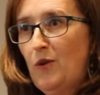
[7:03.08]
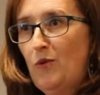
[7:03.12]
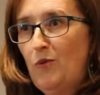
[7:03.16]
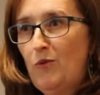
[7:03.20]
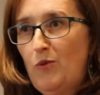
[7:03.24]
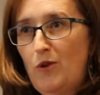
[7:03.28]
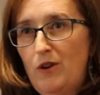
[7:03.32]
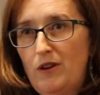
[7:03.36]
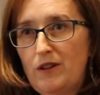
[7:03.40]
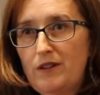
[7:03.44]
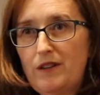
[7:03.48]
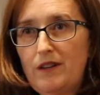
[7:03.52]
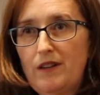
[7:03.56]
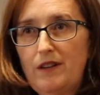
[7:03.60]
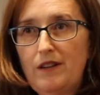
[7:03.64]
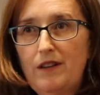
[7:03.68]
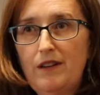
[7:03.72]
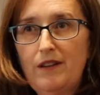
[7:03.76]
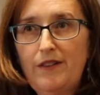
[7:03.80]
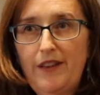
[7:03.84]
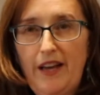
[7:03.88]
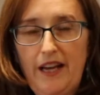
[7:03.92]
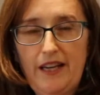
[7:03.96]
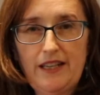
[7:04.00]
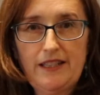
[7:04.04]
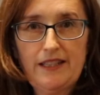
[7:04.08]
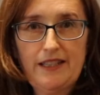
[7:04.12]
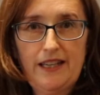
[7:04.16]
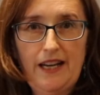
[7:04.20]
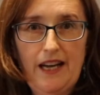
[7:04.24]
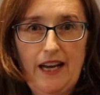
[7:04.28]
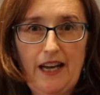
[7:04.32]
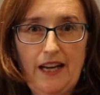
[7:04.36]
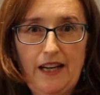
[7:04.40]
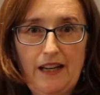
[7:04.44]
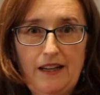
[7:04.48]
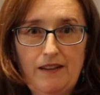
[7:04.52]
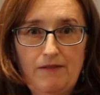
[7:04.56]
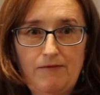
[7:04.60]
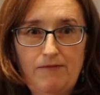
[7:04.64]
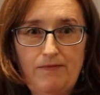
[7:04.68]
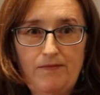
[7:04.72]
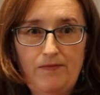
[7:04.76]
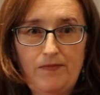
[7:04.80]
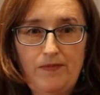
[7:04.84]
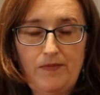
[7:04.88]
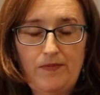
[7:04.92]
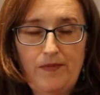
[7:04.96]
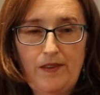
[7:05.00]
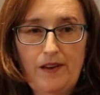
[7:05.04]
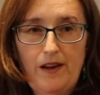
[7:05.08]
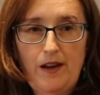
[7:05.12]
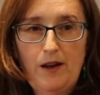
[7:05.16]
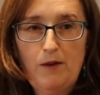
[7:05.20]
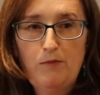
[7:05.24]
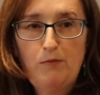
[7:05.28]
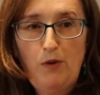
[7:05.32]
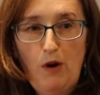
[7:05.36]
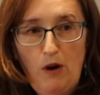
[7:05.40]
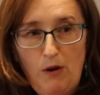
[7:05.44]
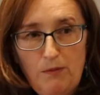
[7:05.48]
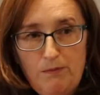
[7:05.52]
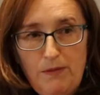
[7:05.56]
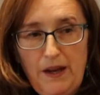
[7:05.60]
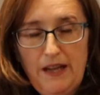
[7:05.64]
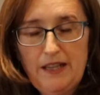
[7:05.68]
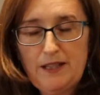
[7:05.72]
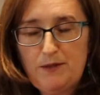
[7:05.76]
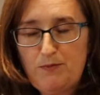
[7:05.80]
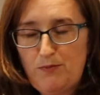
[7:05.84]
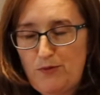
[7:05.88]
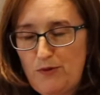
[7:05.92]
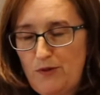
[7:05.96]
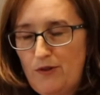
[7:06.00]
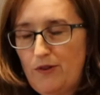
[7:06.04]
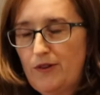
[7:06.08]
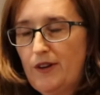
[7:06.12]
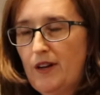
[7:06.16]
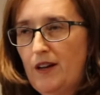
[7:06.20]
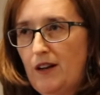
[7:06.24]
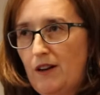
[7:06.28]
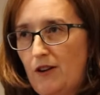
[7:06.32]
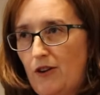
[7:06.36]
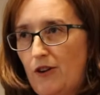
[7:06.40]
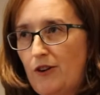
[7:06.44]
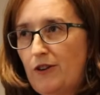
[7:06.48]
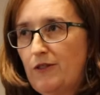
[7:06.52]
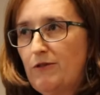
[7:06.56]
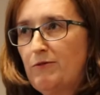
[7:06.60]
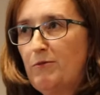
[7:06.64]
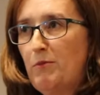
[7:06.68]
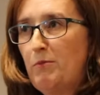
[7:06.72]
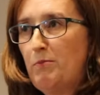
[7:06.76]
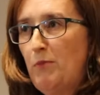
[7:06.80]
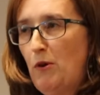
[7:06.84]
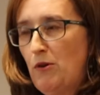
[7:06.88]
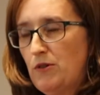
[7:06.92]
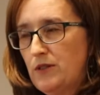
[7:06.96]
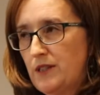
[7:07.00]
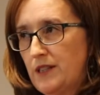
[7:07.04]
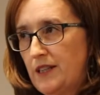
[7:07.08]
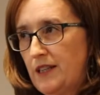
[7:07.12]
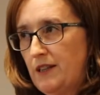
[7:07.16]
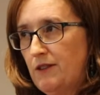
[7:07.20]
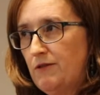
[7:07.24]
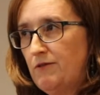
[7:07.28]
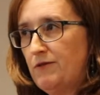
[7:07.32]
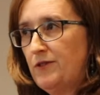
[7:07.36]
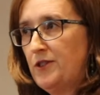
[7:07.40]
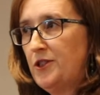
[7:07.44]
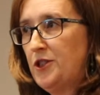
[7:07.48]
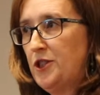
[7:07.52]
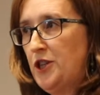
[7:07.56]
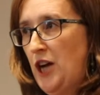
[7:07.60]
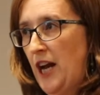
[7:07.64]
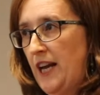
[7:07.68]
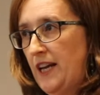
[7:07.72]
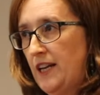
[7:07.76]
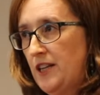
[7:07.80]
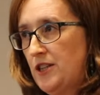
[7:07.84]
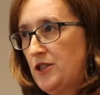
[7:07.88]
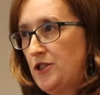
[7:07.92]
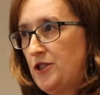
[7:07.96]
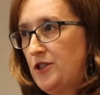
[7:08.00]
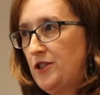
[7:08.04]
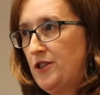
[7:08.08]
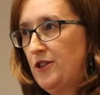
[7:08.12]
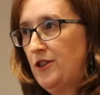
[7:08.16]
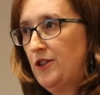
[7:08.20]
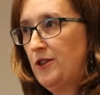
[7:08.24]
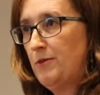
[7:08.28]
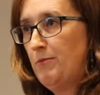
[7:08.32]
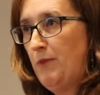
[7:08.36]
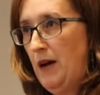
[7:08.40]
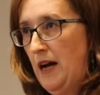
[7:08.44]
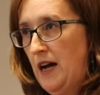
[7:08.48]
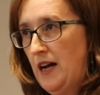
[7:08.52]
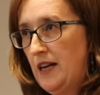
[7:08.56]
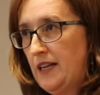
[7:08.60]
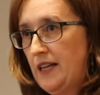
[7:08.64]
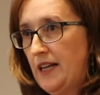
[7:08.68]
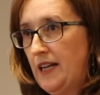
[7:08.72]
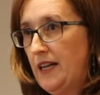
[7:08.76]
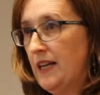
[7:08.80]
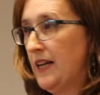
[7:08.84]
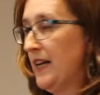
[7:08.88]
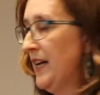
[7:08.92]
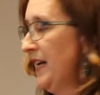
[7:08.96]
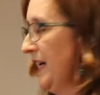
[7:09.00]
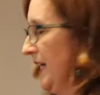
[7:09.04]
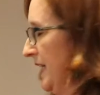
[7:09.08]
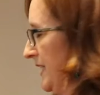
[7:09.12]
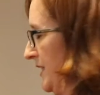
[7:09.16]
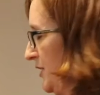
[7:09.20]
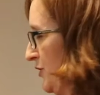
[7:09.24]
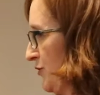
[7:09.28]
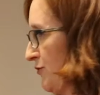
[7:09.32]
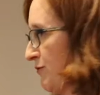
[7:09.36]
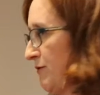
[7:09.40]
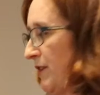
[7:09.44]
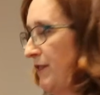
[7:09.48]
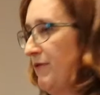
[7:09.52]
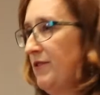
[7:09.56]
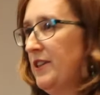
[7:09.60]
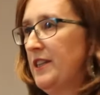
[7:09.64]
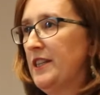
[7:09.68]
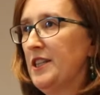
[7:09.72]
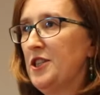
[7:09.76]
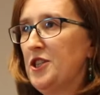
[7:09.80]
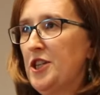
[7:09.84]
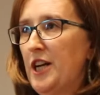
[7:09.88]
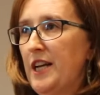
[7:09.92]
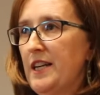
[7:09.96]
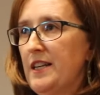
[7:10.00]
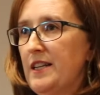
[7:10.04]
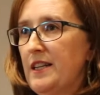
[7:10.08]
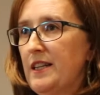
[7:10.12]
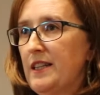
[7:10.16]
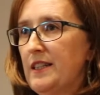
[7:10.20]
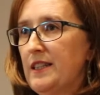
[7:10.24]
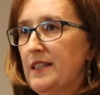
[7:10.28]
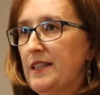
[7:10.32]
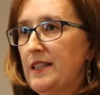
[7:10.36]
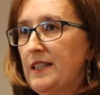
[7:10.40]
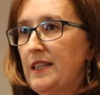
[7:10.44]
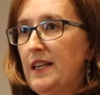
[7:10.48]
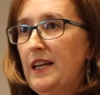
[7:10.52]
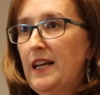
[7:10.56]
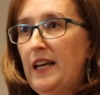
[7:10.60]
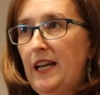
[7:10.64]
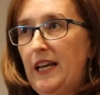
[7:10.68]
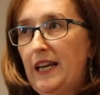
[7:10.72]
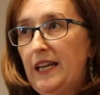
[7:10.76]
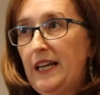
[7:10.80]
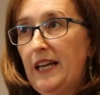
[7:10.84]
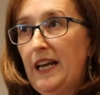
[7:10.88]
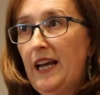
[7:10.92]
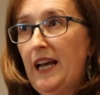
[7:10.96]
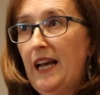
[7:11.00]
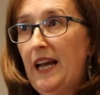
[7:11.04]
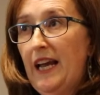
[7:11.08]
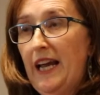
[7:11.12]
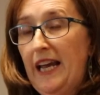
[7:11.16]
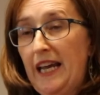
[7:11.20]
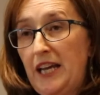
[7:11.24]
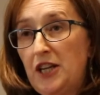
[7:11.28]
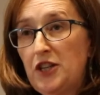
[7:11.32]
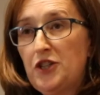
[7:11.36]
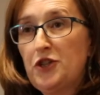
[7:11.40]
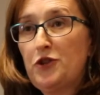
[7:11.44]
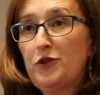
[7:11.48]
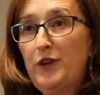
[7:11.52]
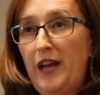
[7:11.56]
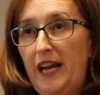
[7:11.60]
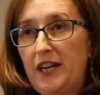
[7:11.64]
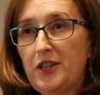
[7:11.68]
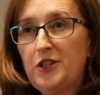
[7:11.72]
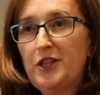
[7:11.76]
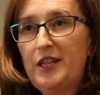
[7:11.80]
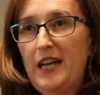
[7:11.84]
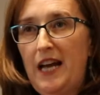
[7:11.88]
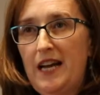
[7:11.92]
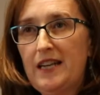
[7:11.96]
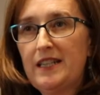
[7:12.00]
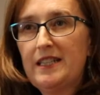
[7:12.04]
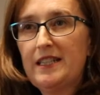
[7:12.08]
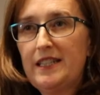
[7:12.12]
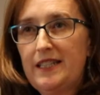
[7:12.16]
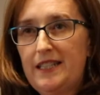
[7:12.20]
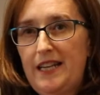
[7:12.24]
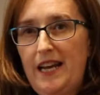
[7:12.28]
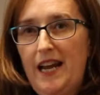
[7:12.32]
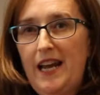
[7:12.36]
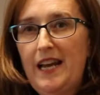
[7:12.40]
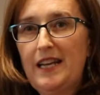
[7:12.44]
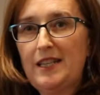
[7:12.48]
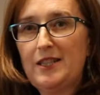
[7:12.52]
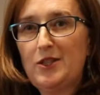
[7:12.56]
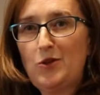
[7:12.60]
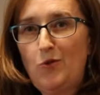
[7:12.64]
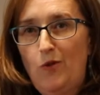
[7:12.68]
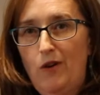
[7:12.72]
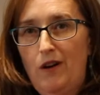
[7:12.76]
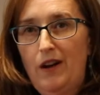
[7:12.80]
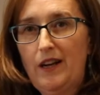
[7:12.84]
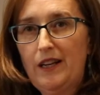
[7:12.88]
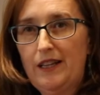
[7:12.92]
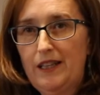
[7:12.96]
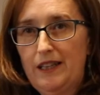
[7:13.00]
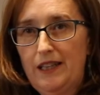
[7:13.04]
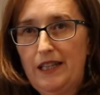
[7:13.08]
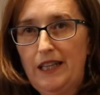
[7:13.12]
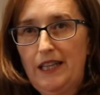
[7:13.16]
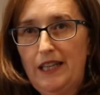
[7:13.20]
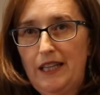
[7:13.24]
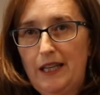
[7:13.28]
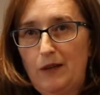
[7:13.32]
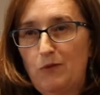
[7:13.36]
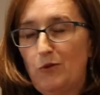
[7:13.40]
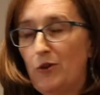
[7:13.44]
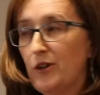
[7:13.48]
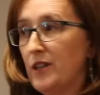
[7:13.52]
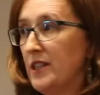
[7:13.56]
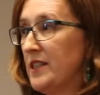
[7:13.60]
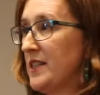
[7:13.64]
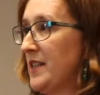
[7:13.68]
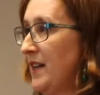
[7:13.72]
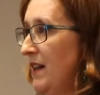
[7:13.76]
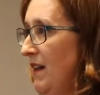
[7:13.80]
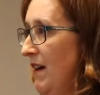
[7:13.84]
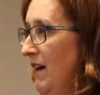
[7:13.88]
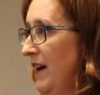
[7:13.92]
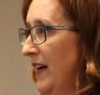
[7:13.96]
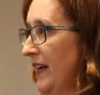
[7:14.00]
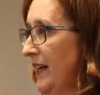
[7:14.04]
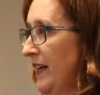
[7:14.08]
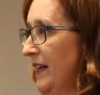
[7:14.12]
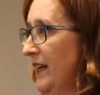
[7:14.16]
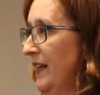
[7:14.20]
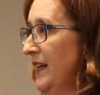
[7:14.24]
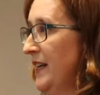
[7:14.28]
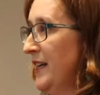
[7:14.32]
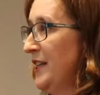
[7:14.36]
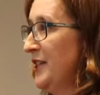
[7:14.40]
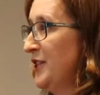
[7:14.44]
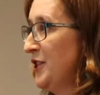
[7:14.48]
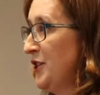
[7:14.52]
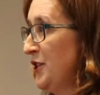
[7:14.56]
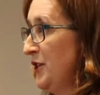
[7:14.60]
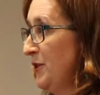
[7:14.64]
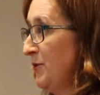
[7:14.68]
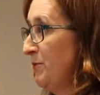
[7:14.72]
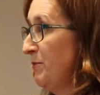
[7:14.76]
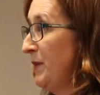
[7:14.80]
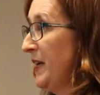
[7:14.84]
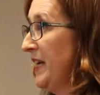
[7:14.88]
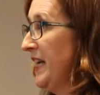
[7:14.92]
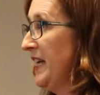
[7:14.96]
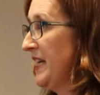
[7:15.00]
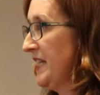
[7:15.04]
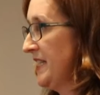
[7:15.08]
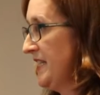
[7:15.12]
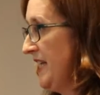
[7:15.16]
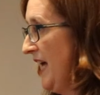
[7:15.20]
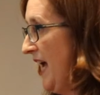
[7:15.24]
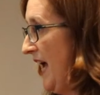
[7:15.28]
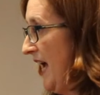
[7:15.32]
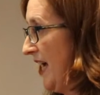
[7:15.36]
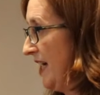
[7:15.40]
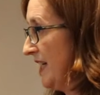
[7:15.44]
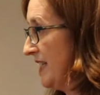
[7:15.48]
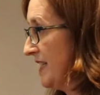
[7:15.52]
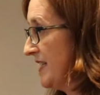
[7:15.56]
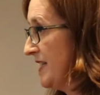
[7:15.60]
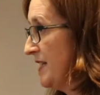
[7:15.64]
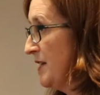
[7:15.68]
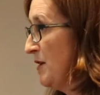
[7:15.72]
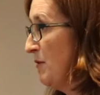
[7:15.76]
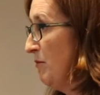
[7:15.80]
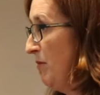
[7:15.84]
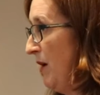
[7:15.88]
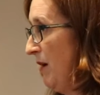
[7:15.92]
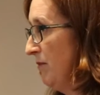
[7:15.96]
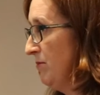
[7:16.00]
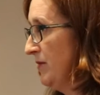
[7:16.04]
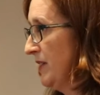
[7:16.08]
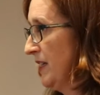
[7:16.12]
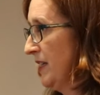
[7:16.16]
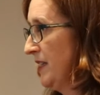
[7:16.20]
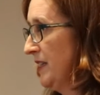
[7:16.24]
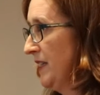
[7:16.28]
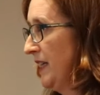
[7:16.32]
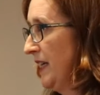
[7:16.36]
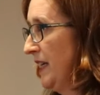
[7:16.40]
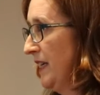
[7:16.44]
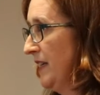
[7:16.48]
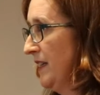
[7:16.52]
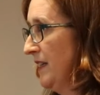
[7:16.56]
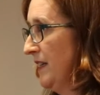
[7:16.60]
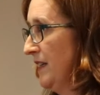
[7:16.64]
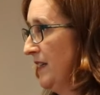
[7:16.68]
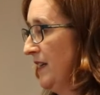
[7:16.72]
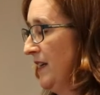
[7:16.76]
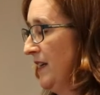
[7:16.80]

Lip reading: what they say. Bob has brought a lot of positive change to the party. He's driven agendas. He should actually understand quite clearly what it's like to be attacked publicly.